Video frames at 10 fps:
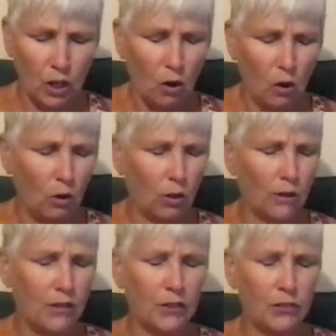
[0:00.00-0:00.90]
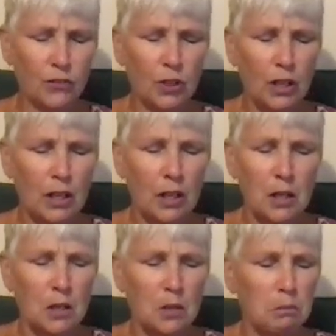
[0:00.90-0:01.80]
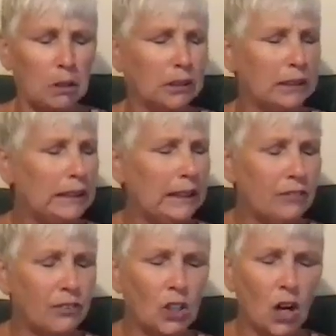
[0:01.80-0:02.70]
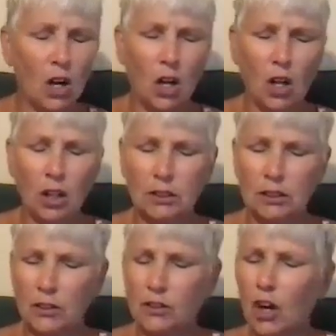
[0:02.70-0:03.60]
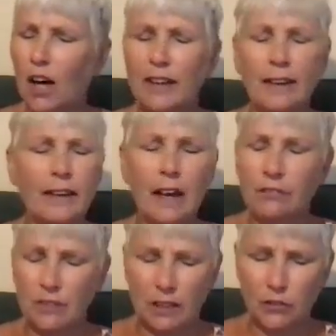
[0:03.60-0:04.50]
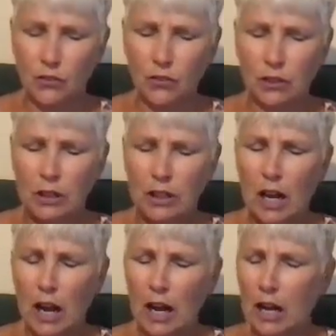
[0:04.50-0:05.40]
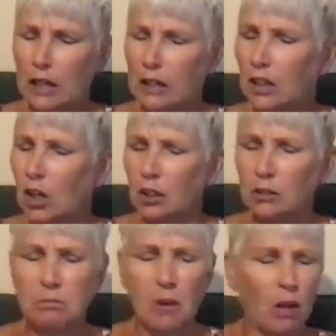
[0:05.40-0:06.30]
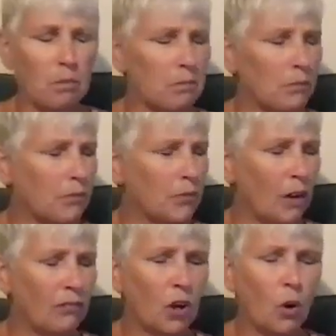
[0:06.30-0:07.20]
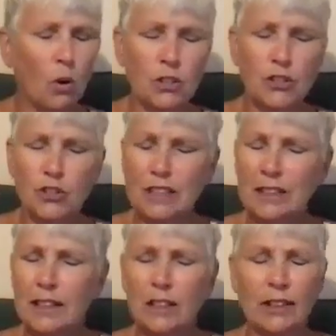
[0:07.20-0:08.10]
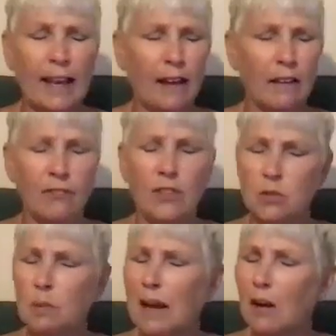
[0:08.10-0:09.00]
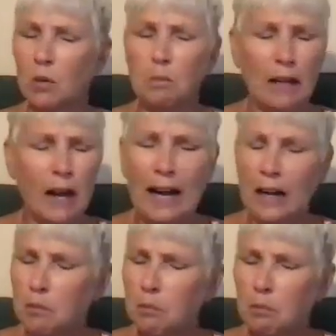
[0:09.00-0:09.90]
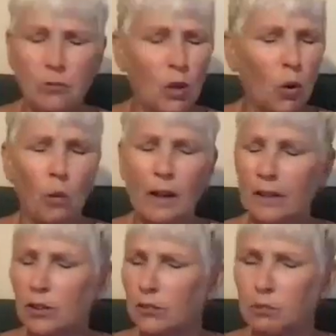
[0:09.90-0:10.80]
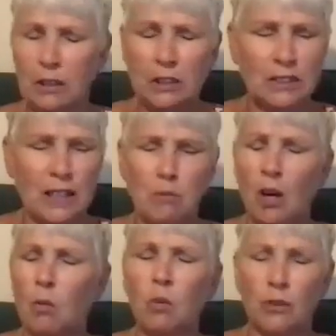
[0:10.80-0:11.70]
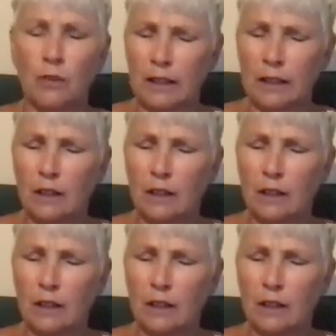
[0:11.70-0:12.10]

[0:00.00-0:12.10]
or this belief called not enoughness. Of course, she can have this power, but I no way could, because I'm not worthy.